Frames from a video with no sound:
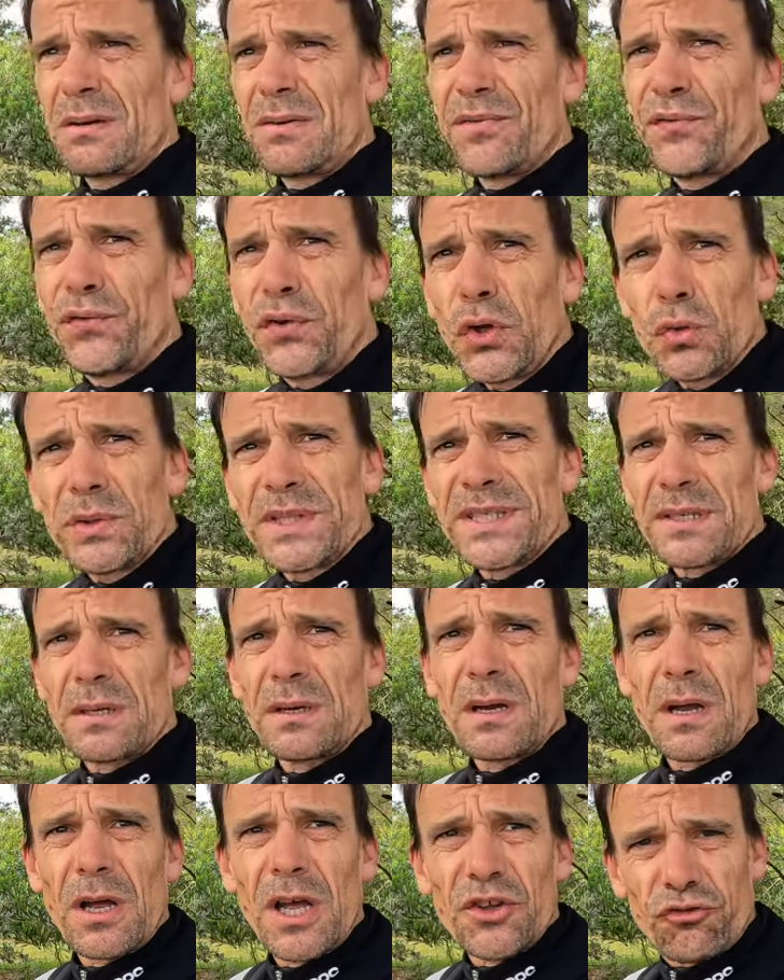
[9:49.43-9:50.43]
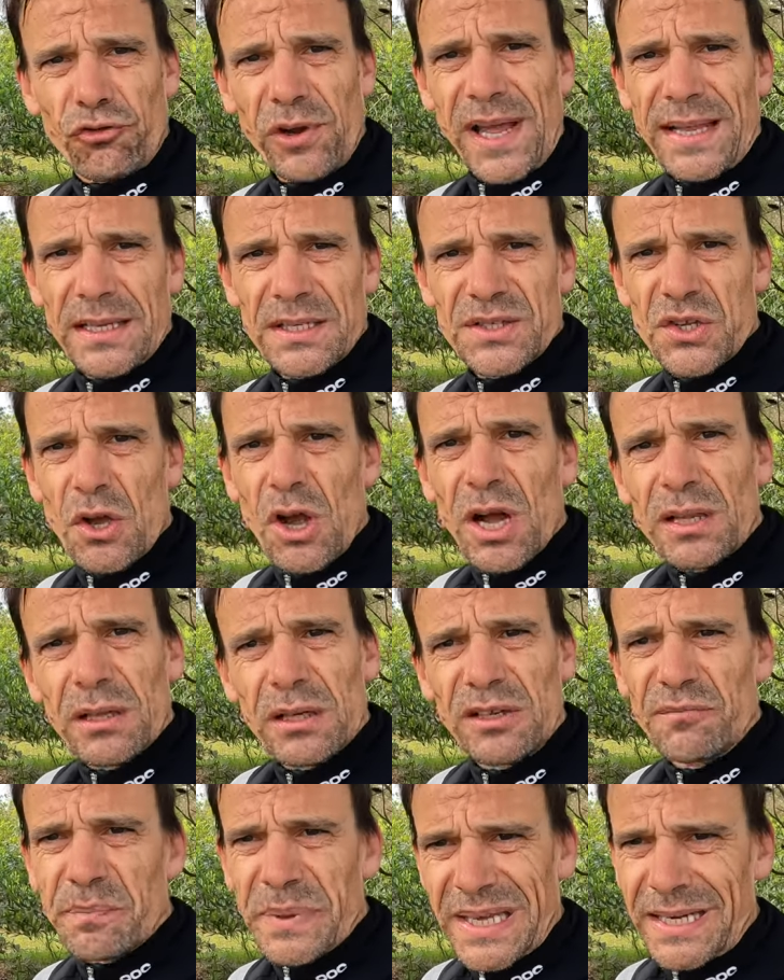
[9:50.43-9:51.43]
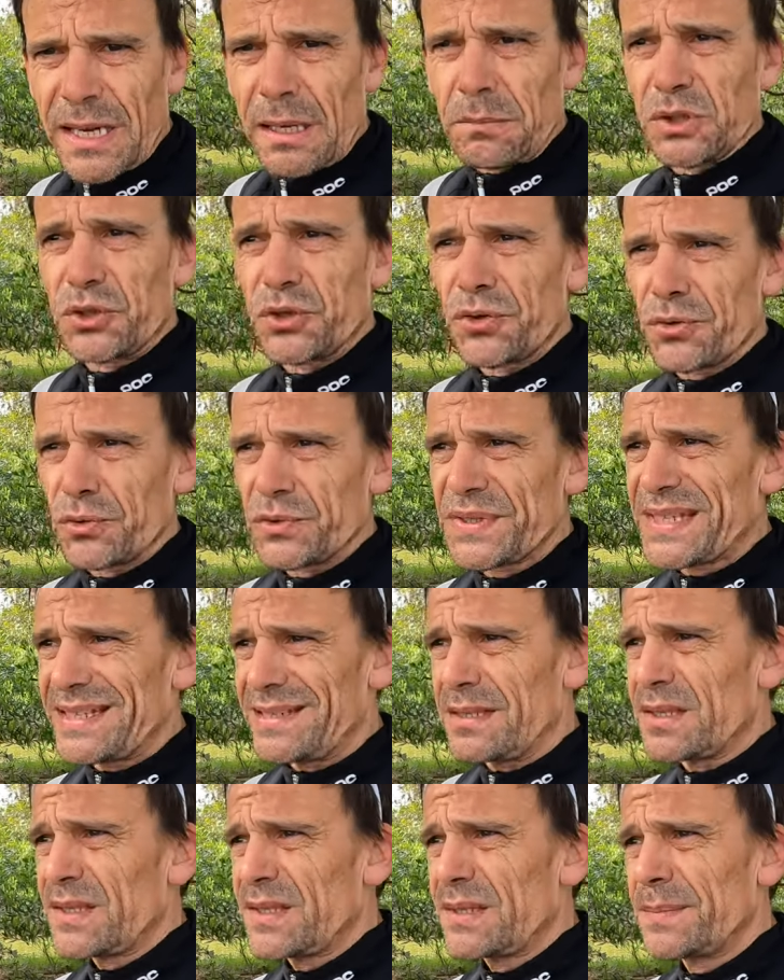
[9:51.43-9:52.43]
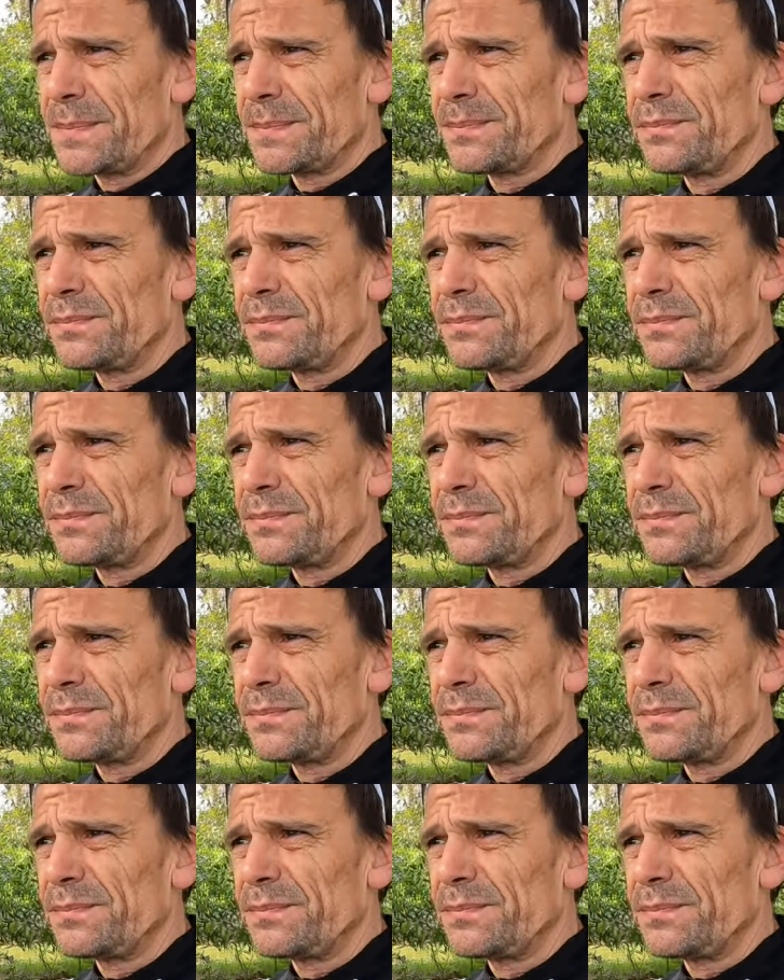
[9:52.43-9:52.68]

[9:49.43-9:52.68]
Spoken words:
few in Australian cycling have been able to do since.